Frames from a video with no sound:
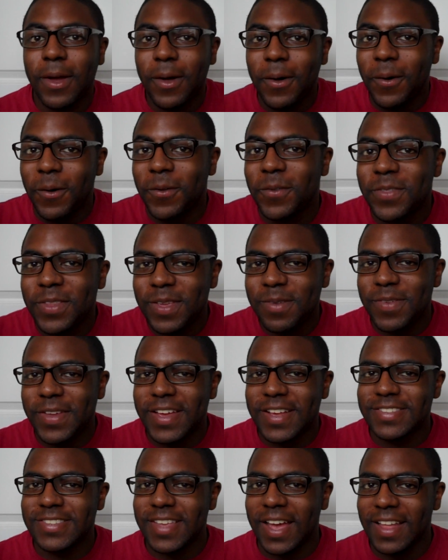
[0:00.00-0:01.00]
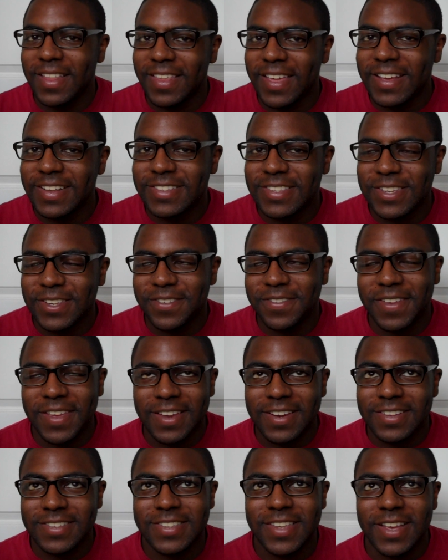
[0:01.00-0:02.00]
not only because I like to
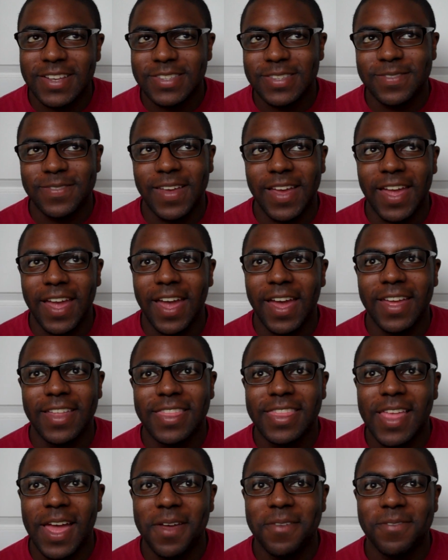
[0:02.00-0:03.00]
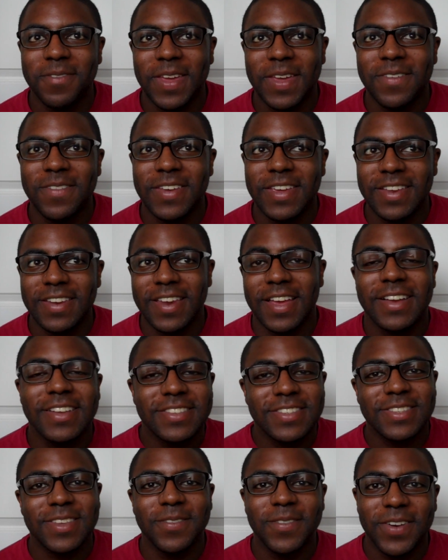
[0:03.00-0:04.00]
fantasize in my head that maybe
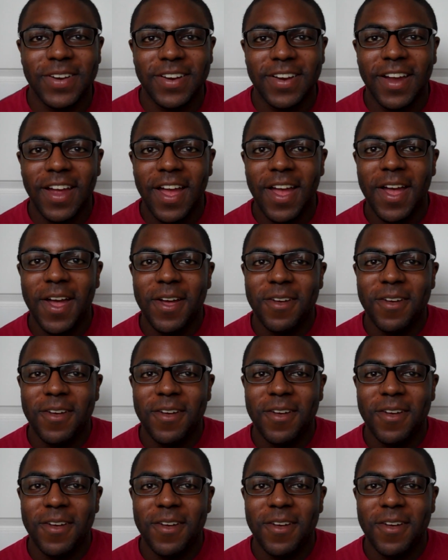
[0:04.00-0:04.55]
next summer